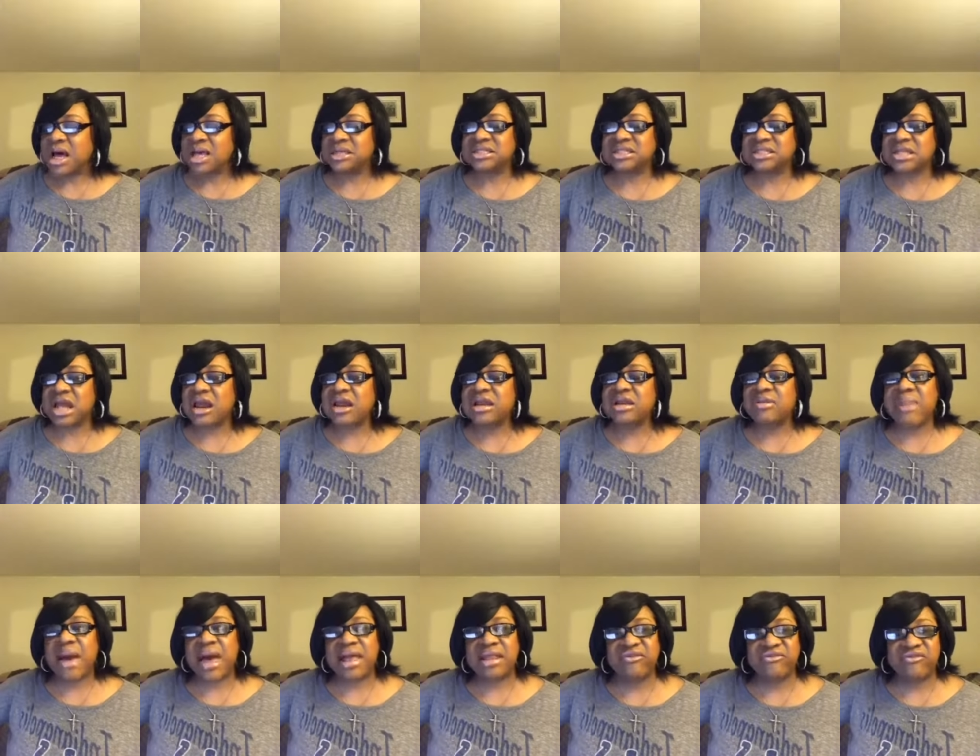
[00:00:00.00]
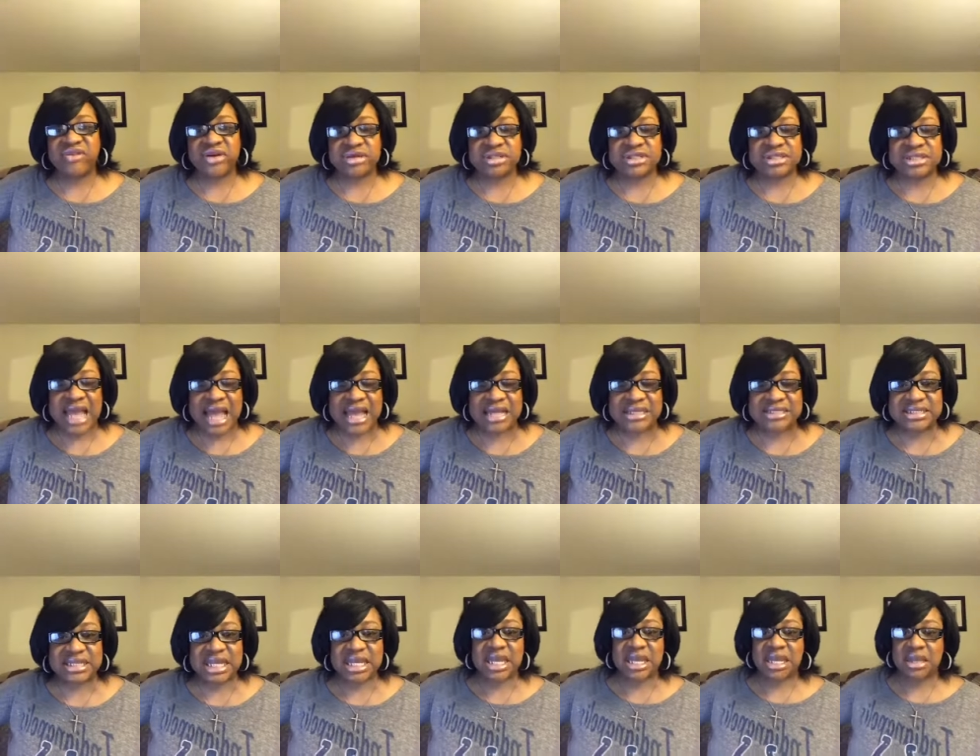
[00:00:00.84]
starting about in verse
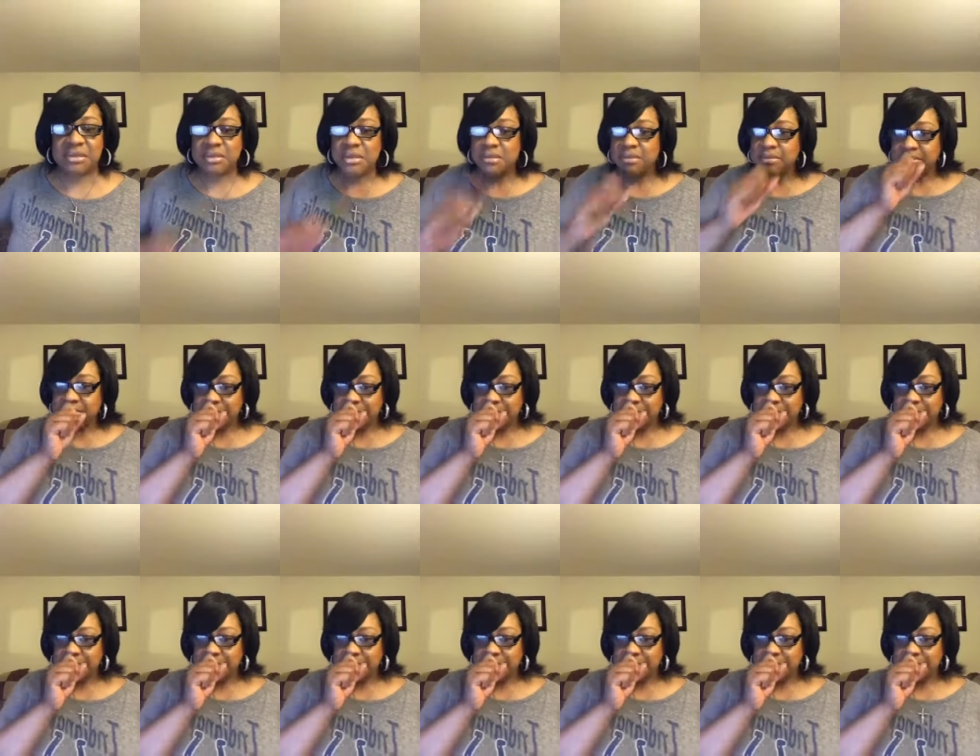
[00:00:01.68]
19.